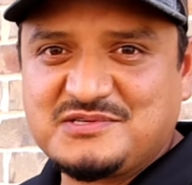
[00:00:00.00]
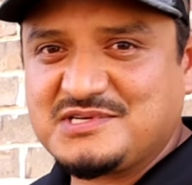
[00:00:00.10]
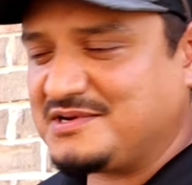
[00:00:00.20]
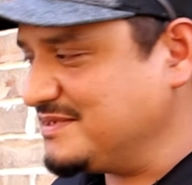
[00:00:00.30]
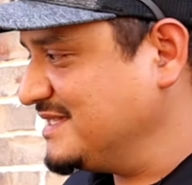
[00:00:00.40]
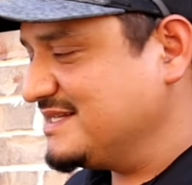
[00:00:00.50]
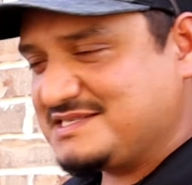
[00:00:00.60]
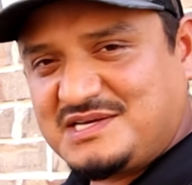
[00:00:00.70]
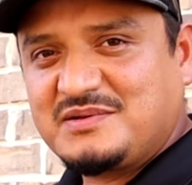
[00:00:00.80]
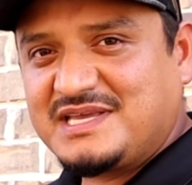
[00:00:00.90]
So
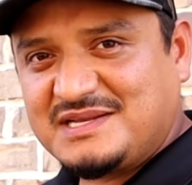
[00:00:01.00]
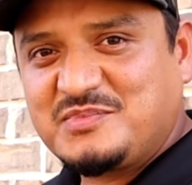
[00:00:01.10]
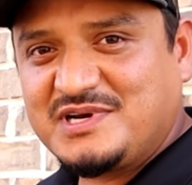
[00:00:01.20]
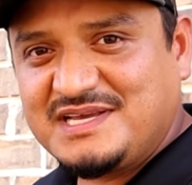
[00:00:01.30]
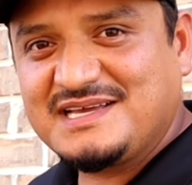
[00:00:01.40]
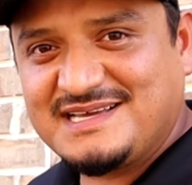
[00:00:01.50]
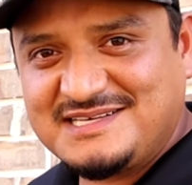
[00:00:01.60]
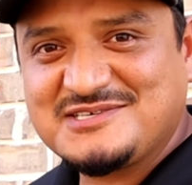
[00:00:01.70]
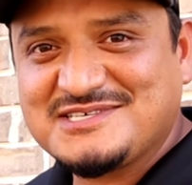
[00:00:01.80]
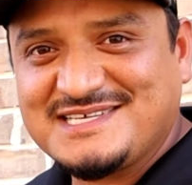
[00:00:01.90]
it's going to get pretty
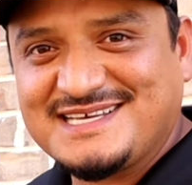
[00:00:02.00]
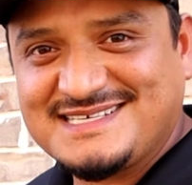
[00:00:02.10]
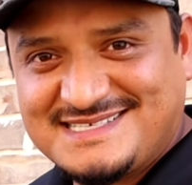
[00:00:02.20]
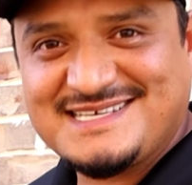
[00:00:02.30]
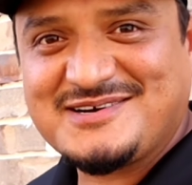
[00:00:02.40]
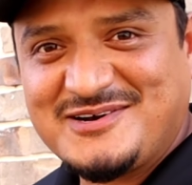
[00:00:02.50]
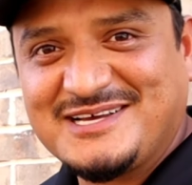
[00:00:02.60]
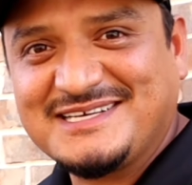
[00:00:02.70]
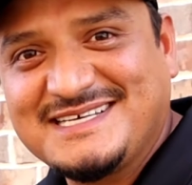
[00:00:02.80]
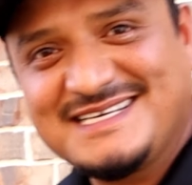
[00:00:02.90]
interesting. Stick around.